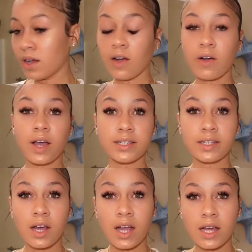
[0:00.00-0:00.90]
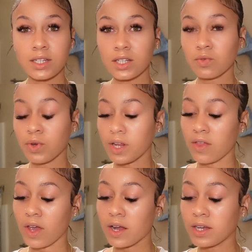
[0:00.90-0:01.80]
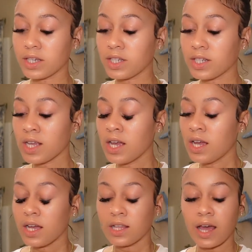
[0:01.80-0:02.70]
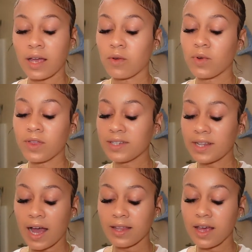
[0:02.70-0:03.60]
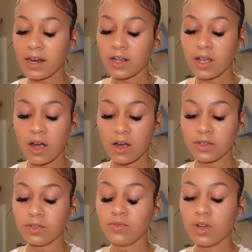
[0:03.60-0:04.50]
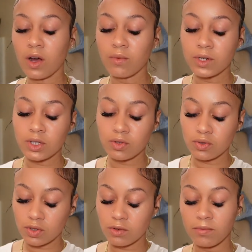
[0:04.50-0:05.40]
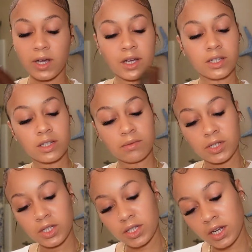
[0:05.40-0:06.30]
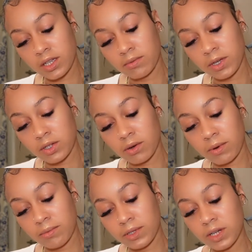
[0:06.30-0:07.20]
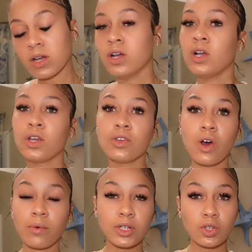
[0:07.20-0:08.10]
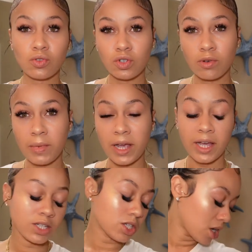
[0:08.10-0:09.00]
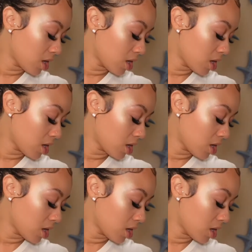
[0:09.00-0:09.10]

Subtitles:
Okay, so I kind of just went in there and just, like, with this eyeliner, y'all, you don't want to do too much. Let me just check and make sure I'm not bleeding. You don't want to do too much.